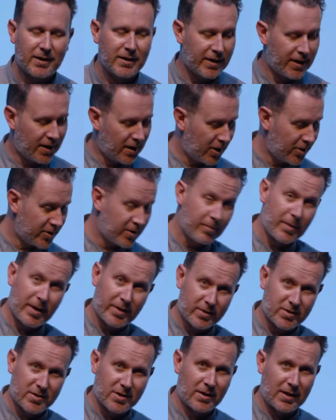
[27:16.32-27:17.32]
let alone your
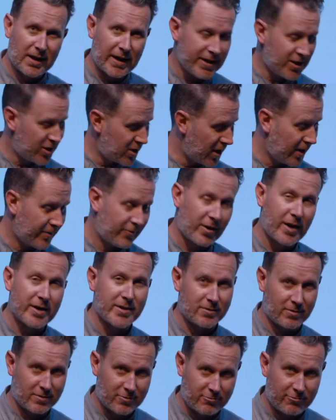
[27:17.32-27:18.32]
mother's lady shave
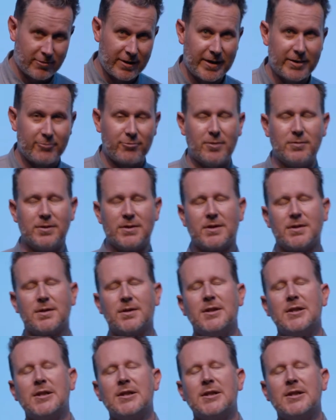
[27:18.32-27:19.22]
razor. It's really ruined.